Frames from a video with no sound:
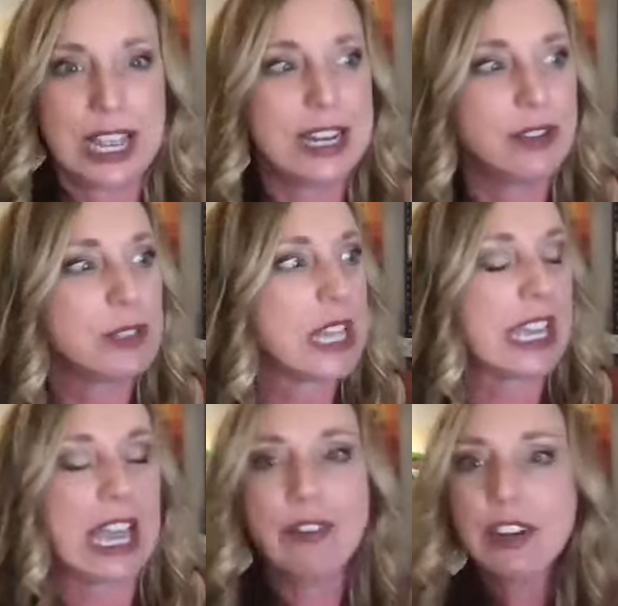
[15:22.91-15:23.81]
And it was
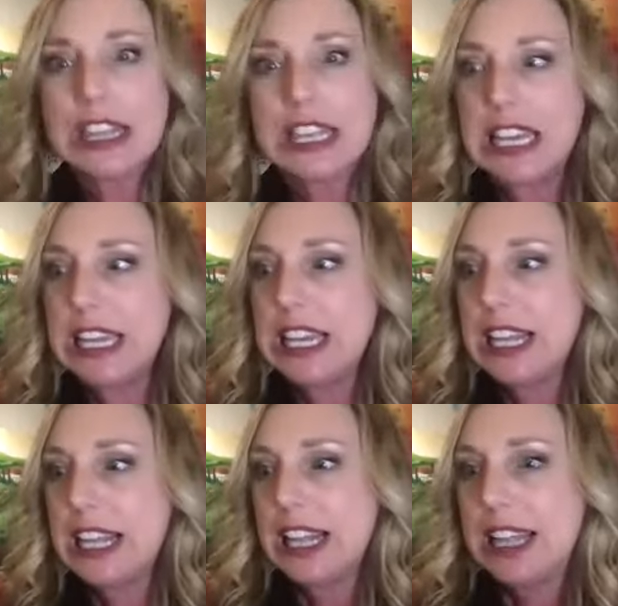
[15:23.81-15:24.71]
like everything
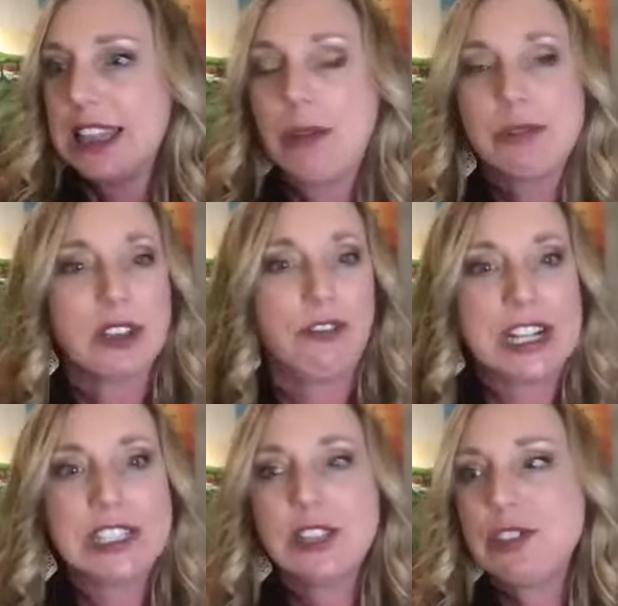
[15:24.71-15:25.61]
that was
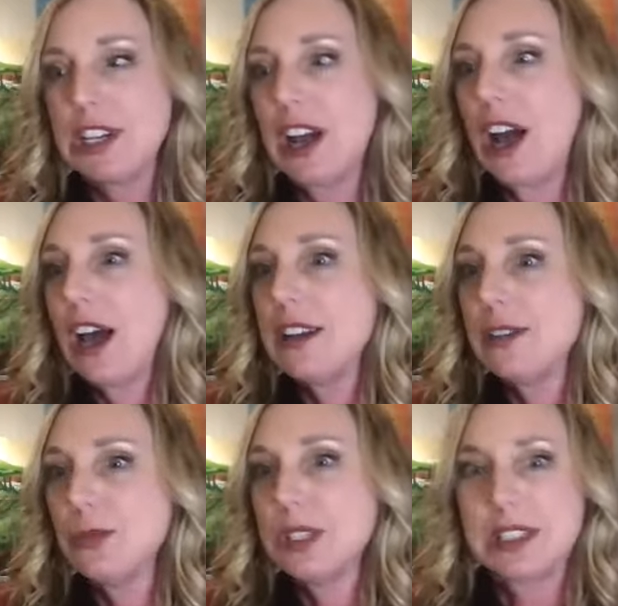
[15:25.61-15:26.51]
offensive to God
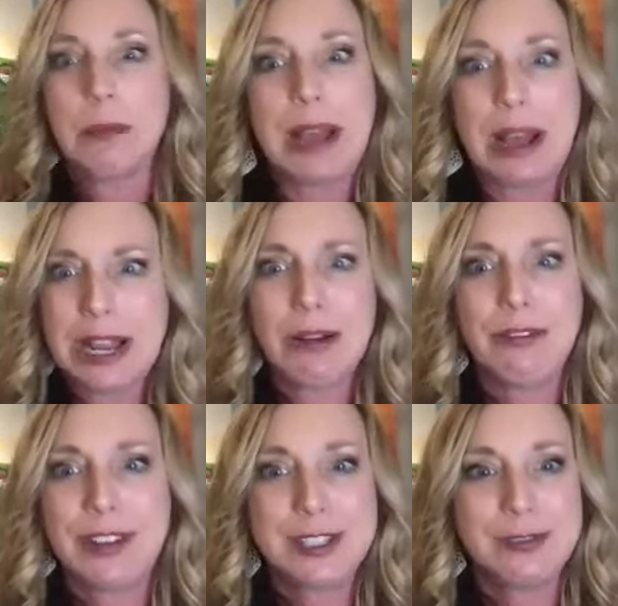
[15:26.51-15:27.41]
was somehow now
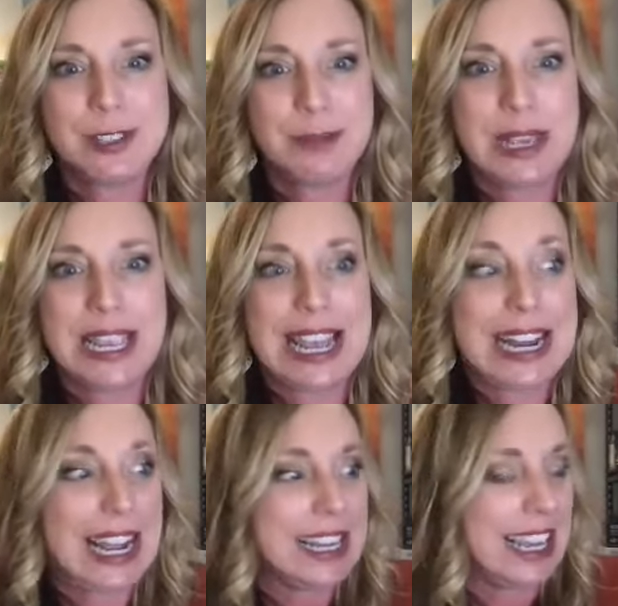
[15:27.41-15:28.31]
offensive to me.
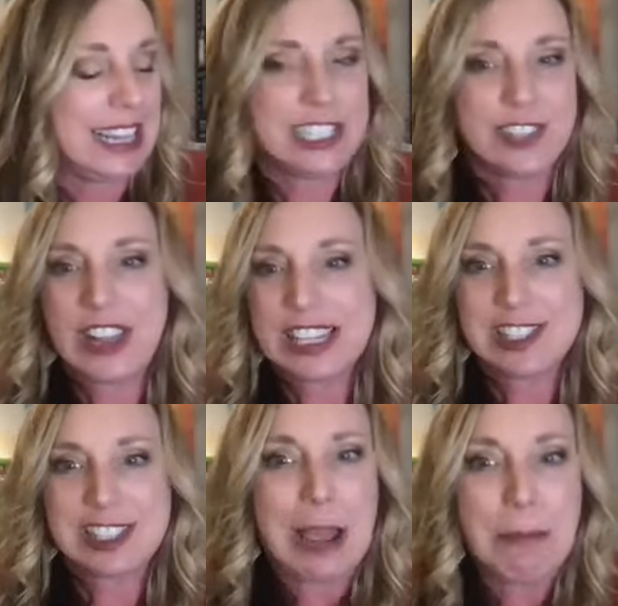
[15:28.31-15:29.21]
And it just felt like
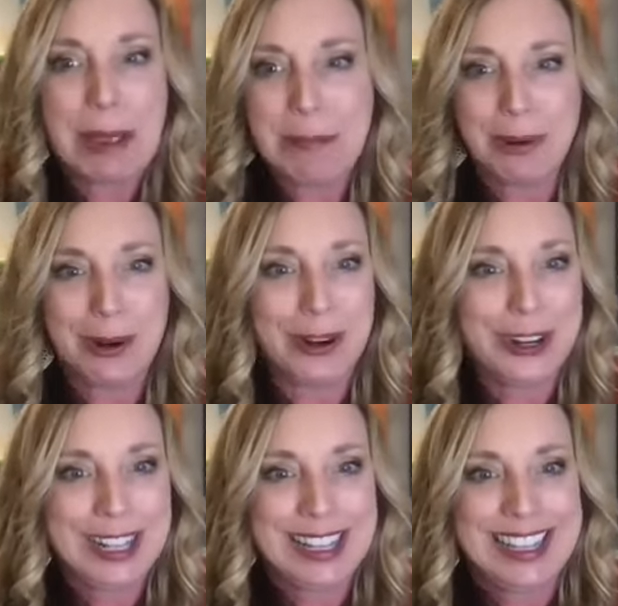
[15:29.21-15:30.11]
sandpaper
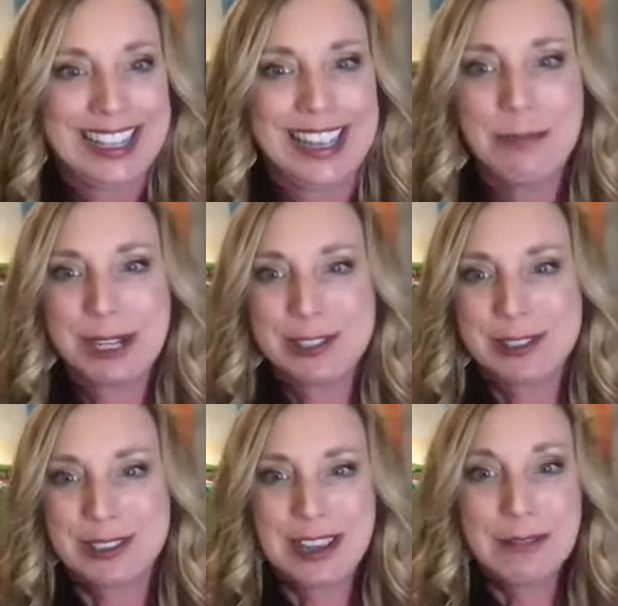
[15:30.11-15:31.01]
in
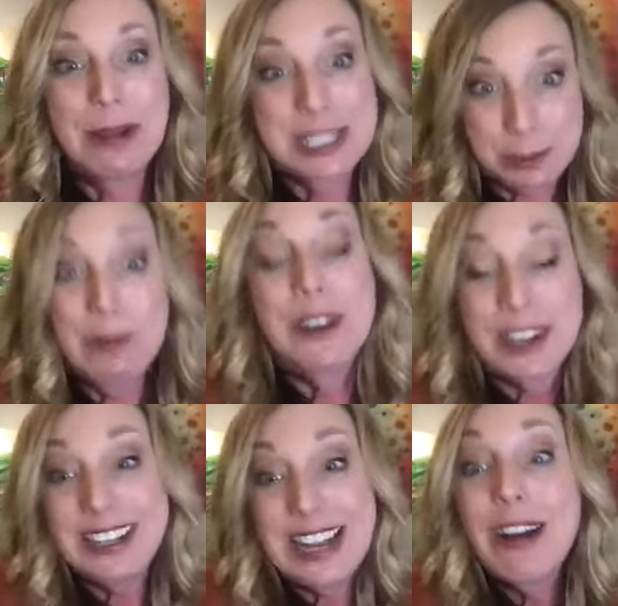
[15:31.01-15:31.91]
my
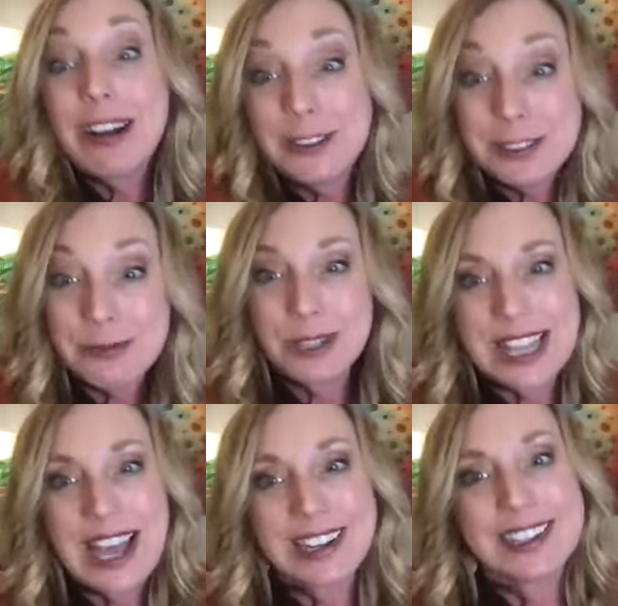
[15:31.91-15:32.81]
spirit. Now I know
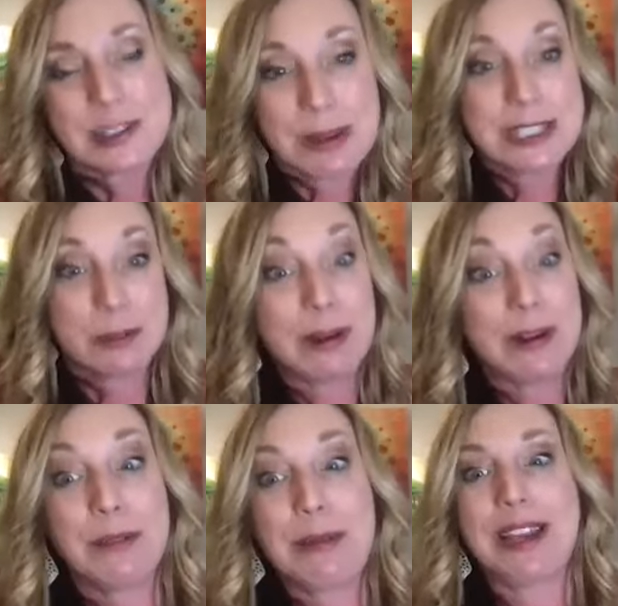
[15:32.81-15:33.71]
what that is, my
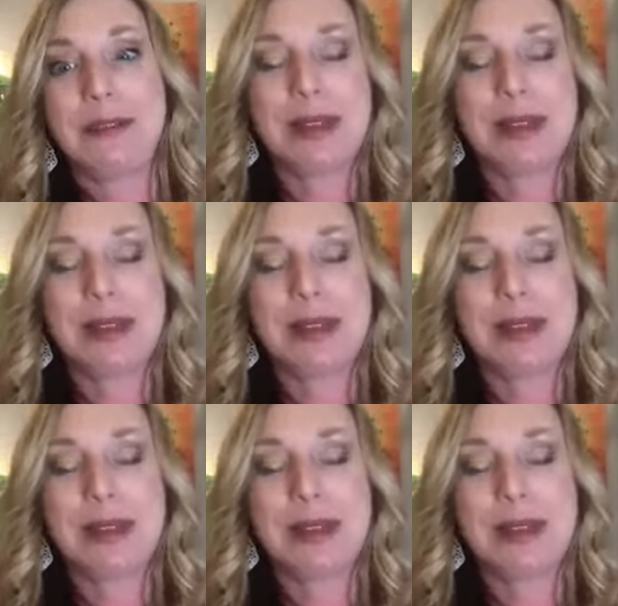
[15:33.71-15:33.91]
spirit, man.